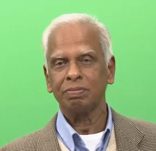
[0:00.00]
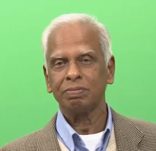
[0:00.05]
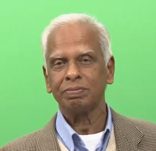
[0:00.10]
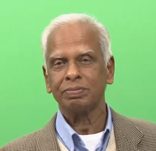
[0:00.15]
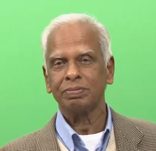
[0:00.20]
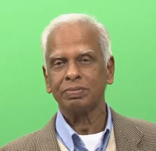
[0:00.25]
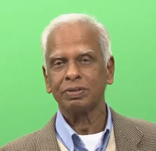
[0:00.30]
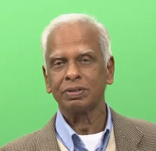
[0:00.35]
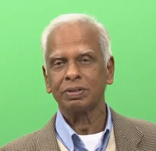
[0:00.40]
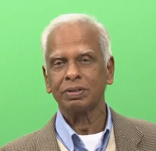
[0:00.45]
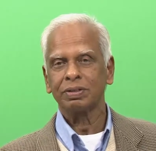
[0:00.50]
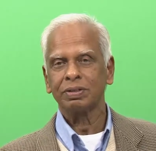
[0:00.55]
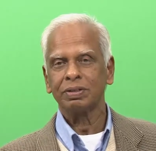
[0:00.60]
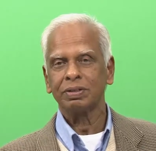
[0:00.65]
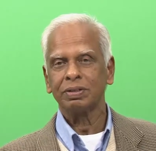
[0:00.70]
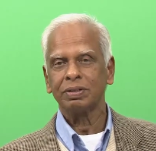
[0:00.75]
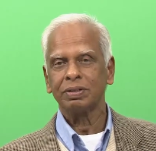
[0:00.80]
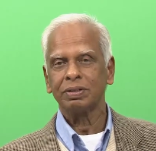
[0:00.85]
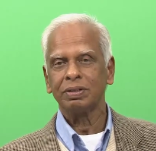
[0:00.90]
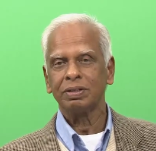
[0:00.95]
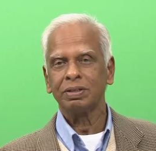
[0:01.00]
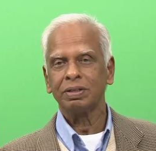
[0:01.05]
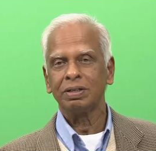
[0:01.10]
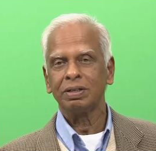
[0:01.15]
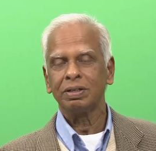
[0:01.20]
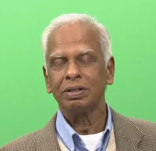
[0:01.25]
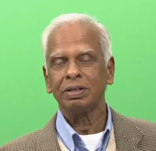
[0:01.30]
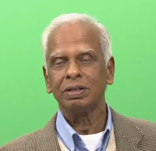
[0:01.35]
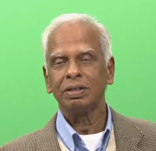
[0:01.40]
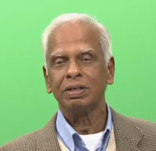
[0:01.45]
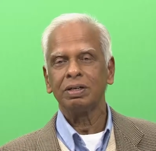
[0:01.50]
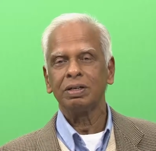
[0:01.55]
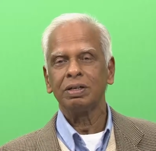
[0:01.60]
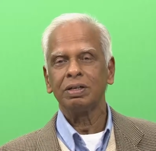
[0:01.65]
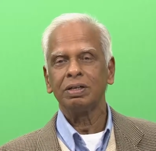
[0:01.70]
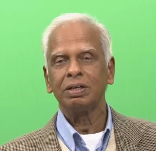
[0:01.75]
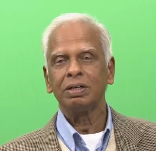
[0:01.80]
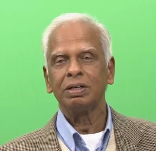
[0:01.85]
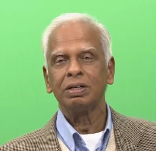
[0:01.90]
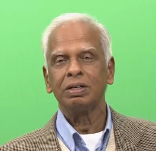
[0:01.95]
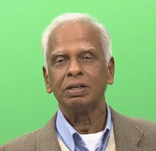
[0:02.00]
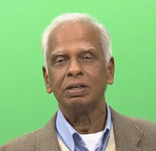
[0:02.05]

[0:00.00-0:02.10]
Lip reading: (silence)